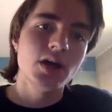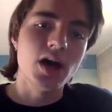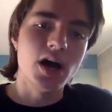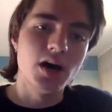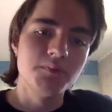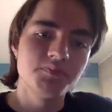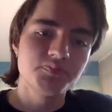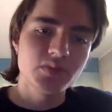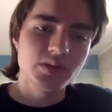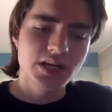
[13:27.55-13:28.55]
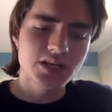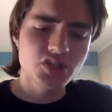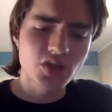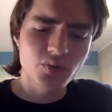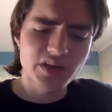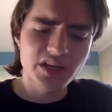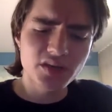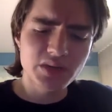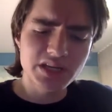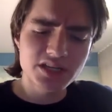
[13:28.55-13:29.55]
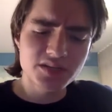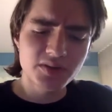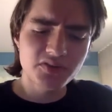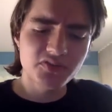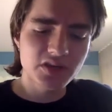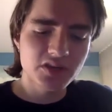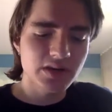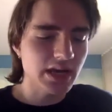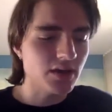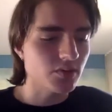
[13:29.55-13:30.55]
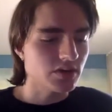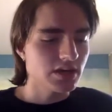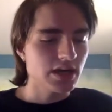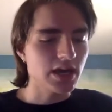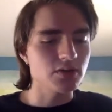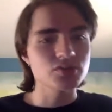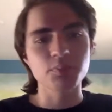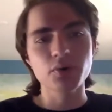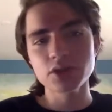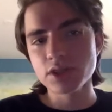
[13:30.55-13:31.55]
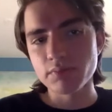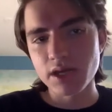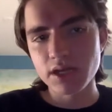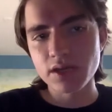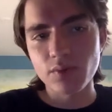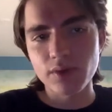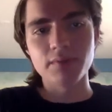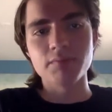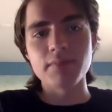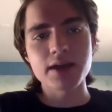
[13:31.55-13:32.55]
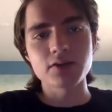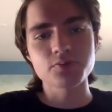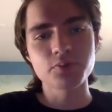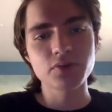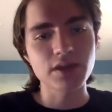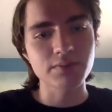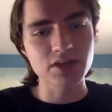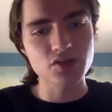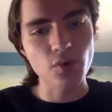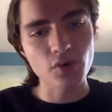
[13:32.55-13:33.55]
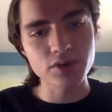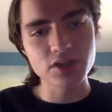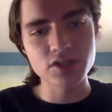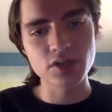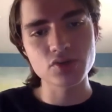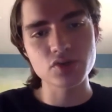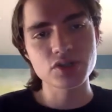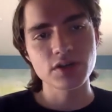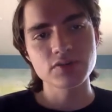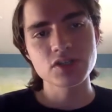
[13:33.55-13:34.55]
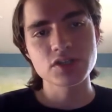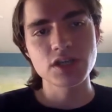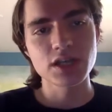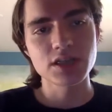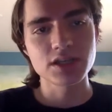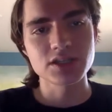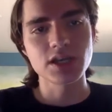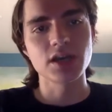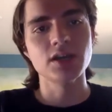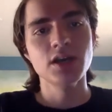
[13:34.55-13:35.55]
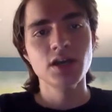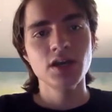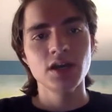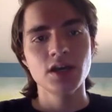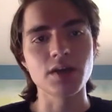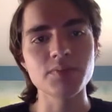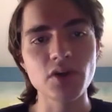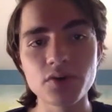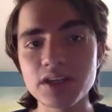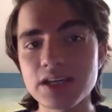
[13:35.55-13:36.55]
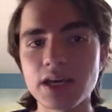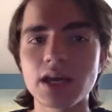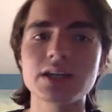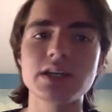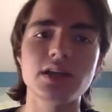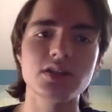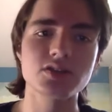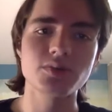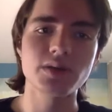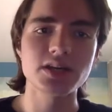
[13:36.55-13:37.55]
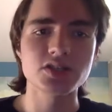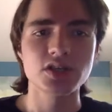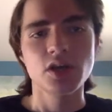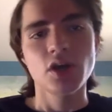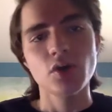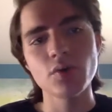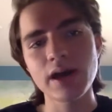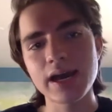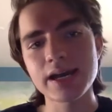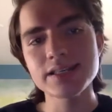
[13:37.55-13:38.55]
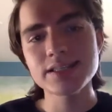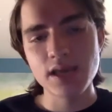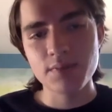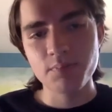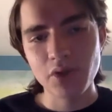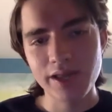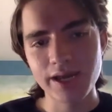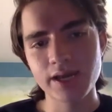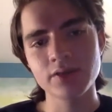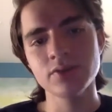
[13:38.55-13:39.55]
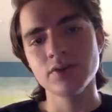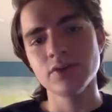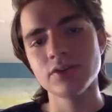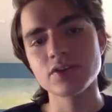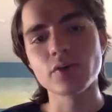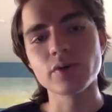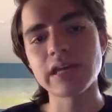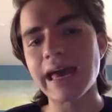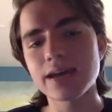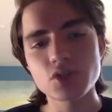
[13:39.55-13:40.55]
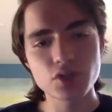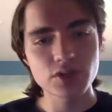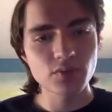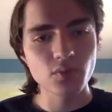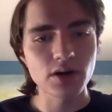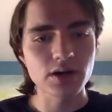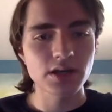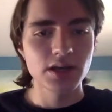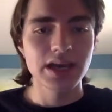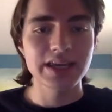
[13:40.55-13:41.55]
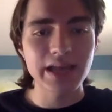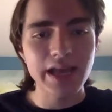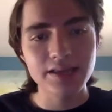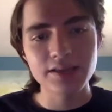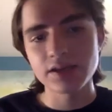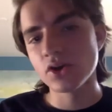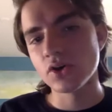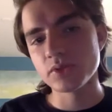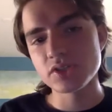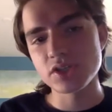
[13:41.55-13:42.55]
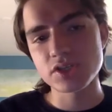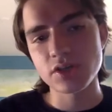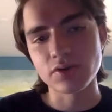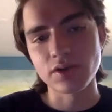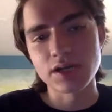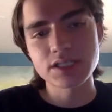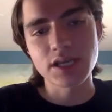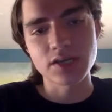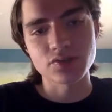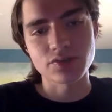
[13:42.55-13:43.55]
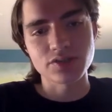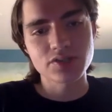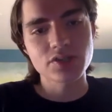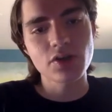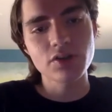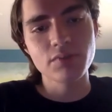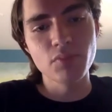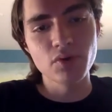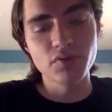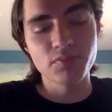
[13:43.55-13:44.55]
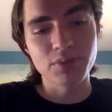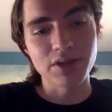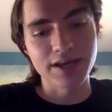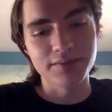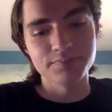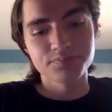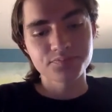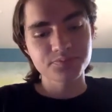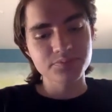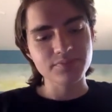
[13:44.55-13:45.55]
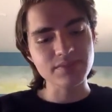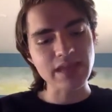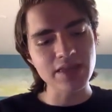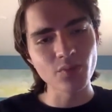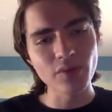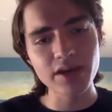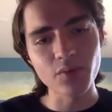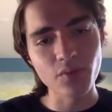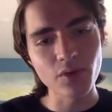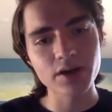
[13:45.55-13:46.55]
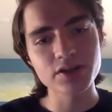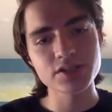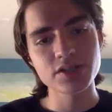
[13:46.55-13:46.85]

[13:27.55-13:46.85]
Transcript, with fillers: Um, and so, really, we need to be figuring out how to put the money where it matters, put that money toward the social services to get things done. And I'm the only candidate in this race who has a plan that is going to actually work at ending homelessness here in Los Angeles. It's called the MOVE plan. And the way it works